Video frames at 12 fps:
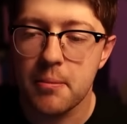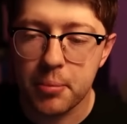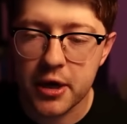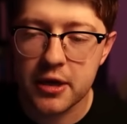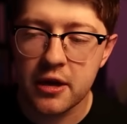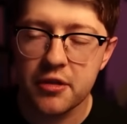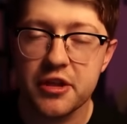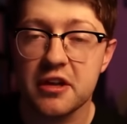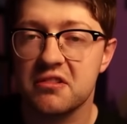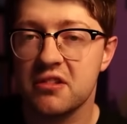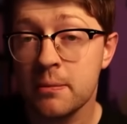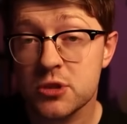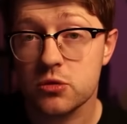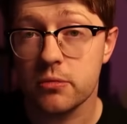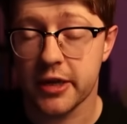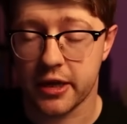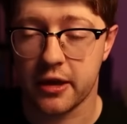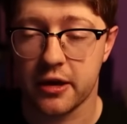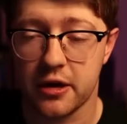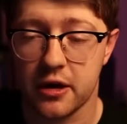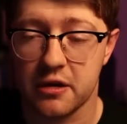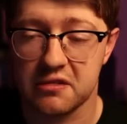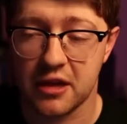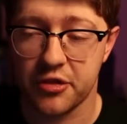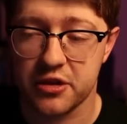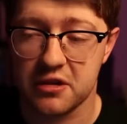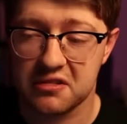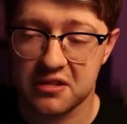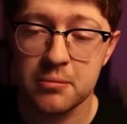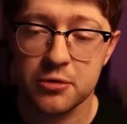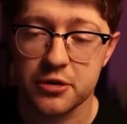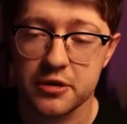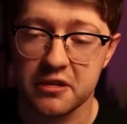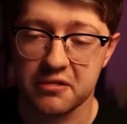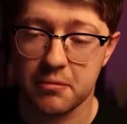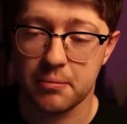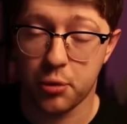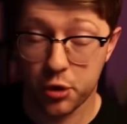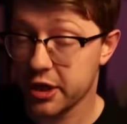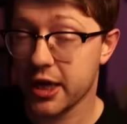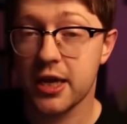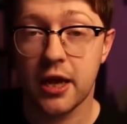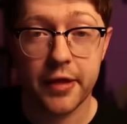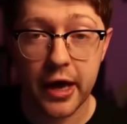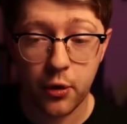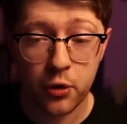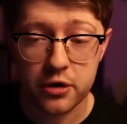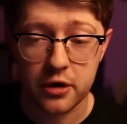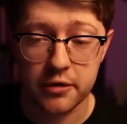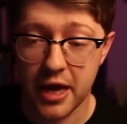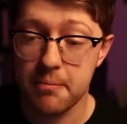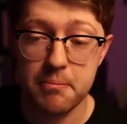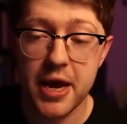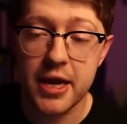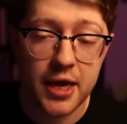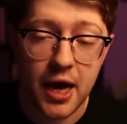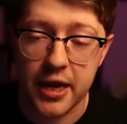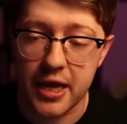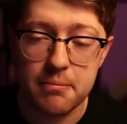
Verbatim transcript: But the assumption we're making here is that the assembler is putting it in that order. It may not.